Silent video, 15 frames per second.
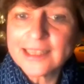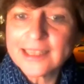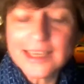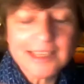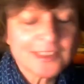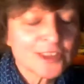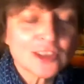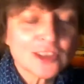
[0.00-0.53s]

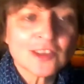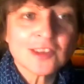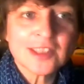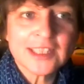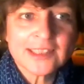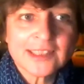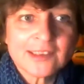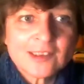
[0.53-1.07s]
it's just,
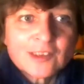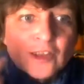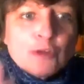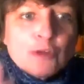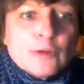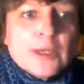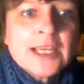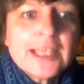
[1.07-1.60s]
it's
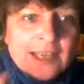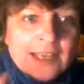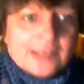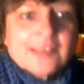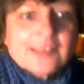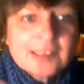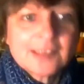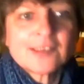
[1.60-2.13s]
so in
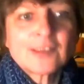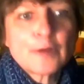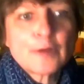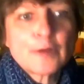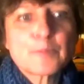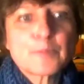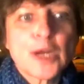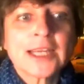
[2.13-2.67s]
us, it's so
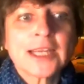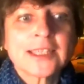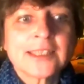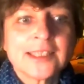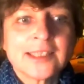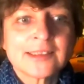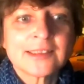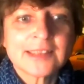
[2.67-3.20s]

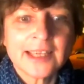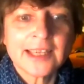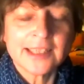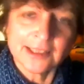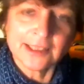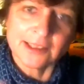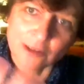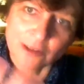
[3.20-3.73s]
practiced that
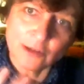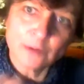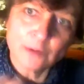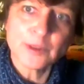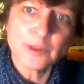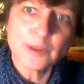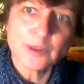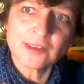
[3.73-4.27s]
it
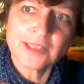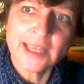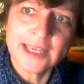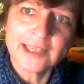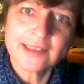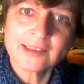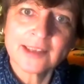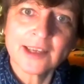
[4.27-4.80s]
almost
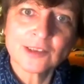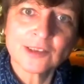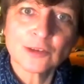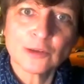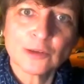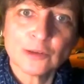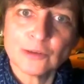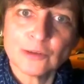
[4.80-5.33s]
takes us
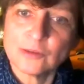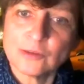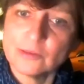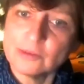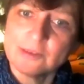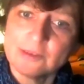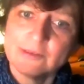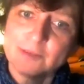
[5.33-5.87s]
to,
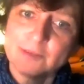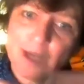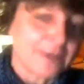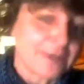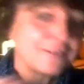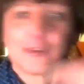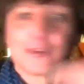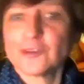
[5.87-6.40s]
we
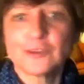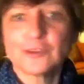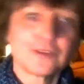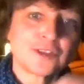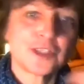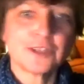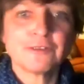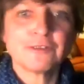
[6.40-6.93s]
have to sort of
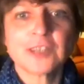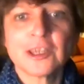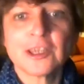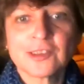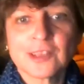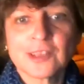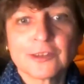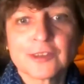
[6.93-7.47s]
shift
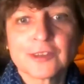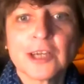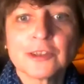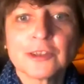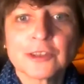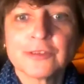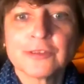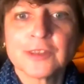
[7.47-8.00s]
ourselves
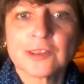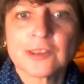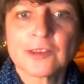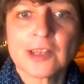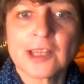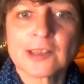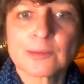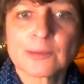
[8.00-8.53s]
out of it. So
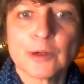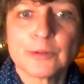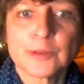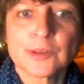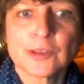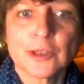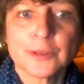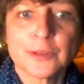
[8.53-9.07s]
that's what I
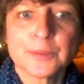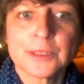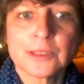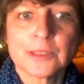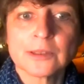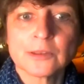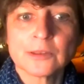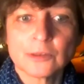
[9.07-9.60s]
was
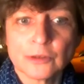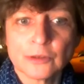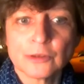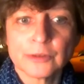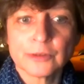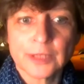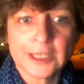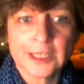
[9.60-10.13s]
hoping to do
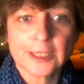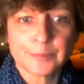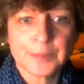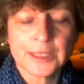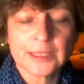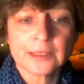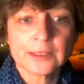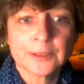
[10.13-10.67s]
a little
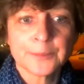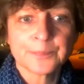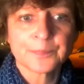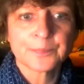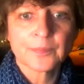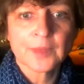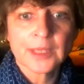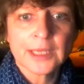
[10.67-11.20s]
bit.
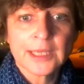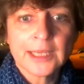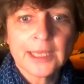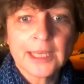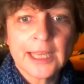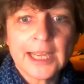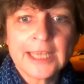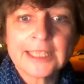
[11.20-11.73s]

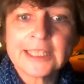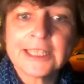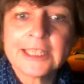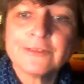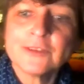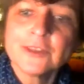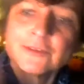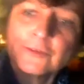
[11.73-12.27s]
And
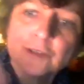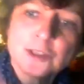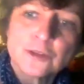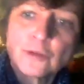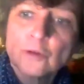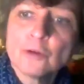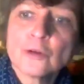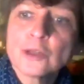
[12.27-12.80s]
even if we
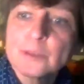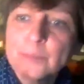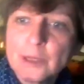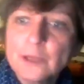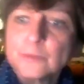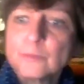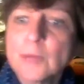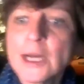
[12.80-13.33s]
talk
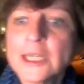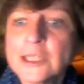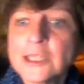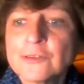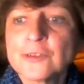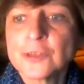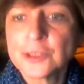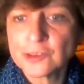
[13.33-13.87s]
about
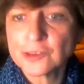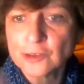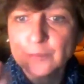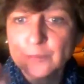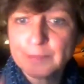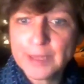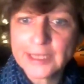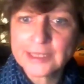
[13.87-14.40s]
mindfulness or
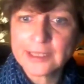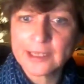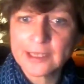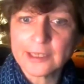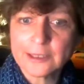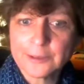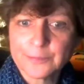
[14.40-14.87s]
metta,